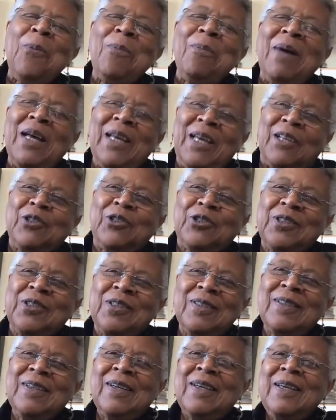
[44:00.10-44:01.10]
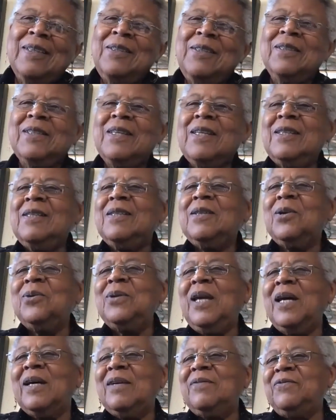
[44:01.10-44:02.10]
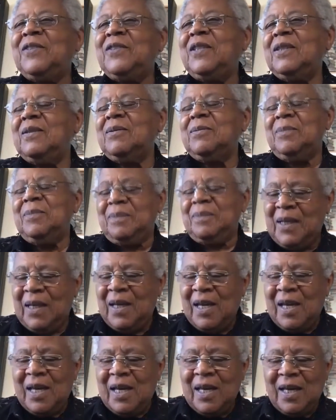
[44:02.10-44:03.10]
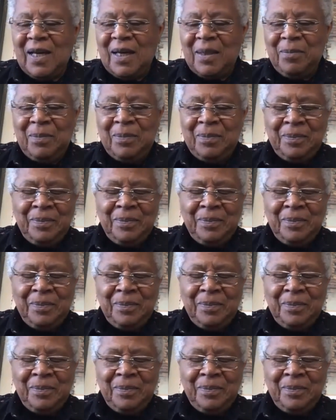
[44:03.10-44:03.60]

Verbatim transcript: much. You, you don't have to um,